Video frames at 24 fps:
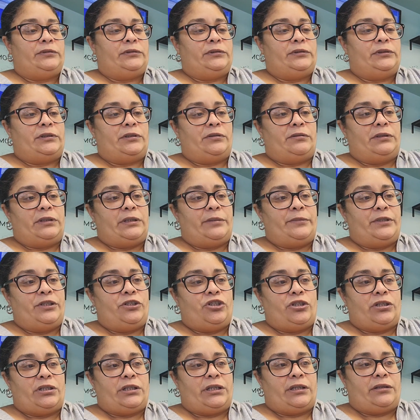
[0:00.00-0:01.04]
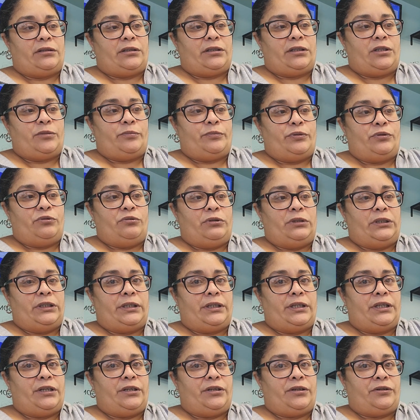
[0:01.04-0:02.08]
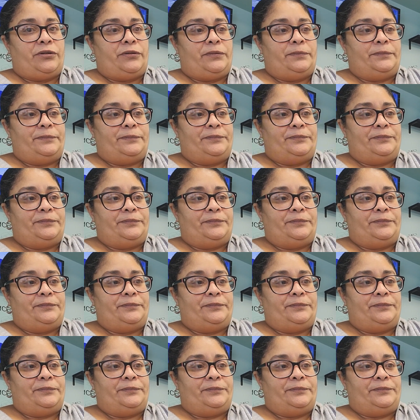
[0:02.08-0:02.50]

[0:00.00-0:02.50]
So let me just get this pooling here.